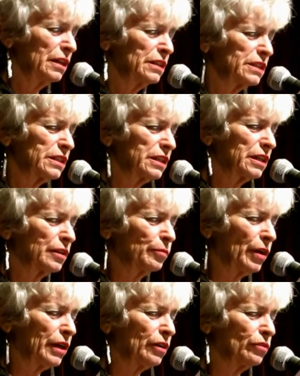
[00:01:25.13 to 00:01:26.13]
Seeking
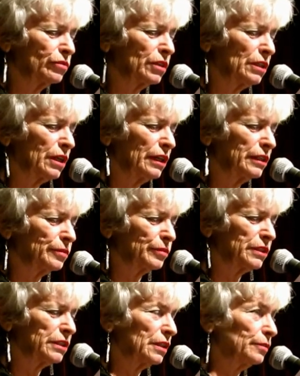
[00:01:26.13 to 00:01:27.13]
my own
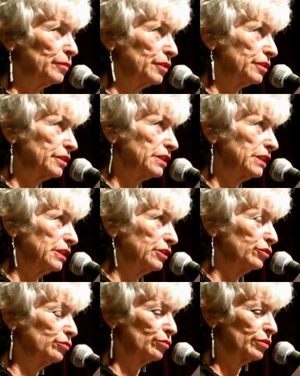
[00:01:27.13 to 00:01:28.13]
enlightenment, I must seek
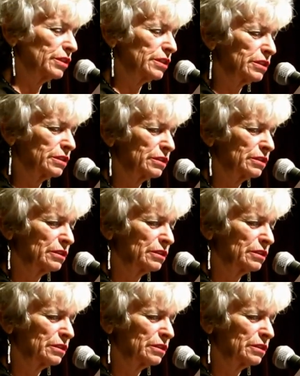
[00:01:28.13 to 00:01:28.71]
yours.